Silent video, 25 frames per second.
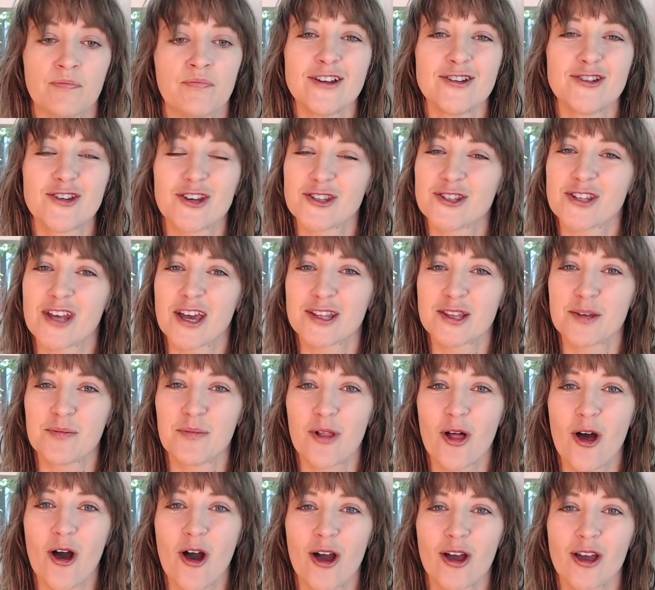Just like the
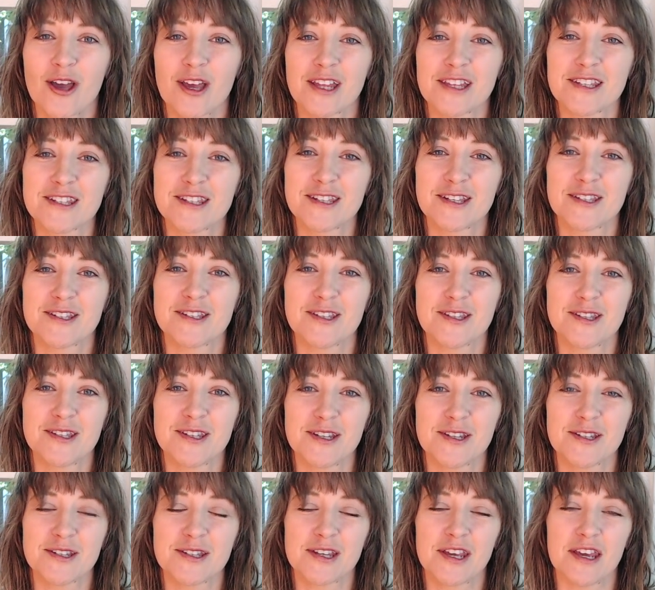blog, consistency
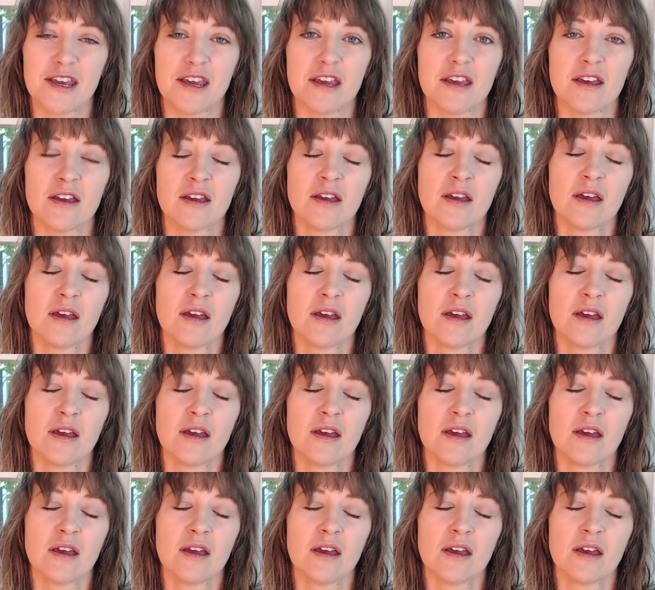is key.